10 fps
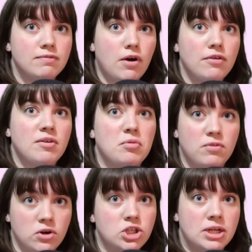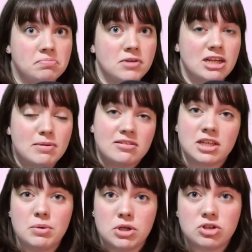far from a virgin. That's
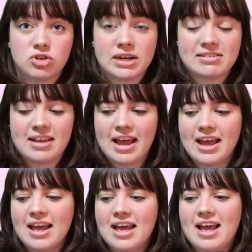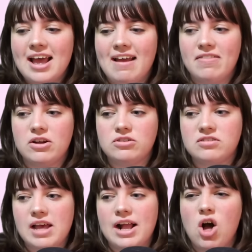basically what she's trying to say. And they're
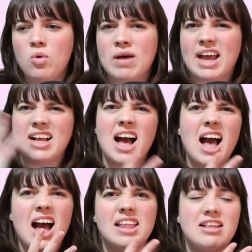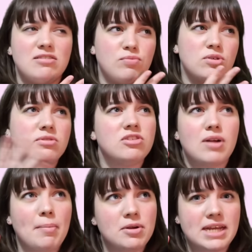just like, oh my god, this ruins your
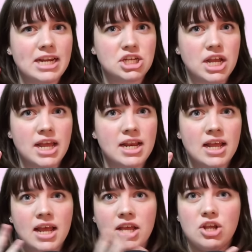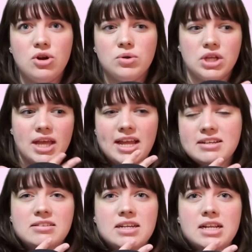reputation. You don't look
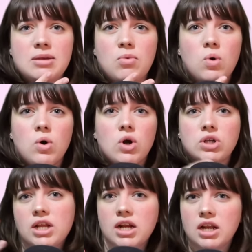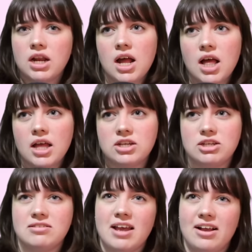innocent anymore. Da da da da. And
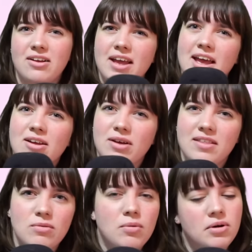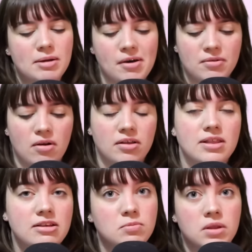she's like, okay, I think we're worrying about the wrong
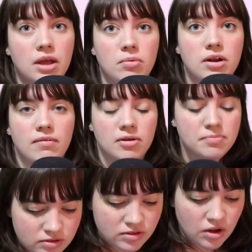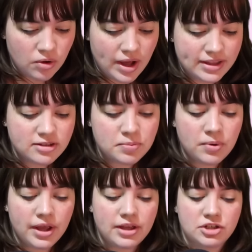things, but, like, whatever. So at this
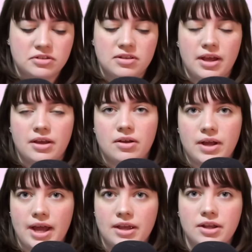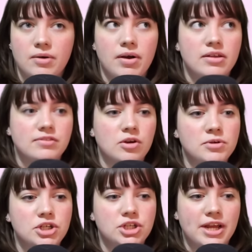point, she's like, okay, you know what? So
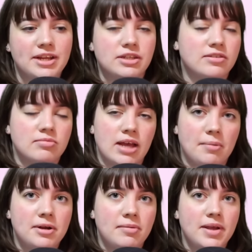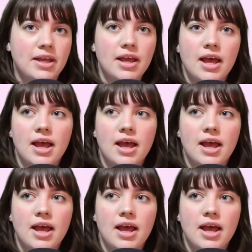much shit just keeps happening to me.